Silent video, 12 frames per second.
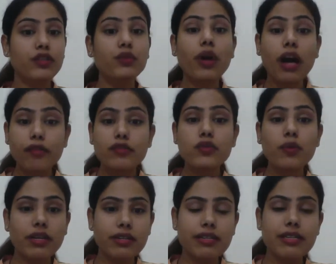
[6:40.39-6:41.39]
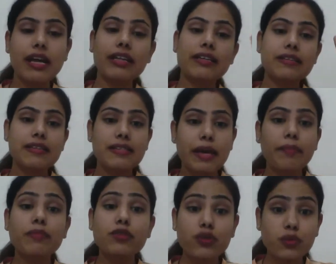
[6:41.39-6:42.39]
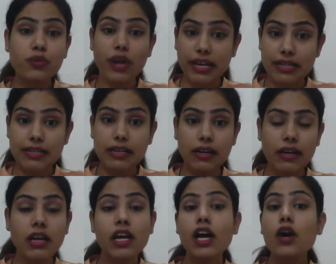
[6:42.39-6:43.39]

you have to understand this step two right here,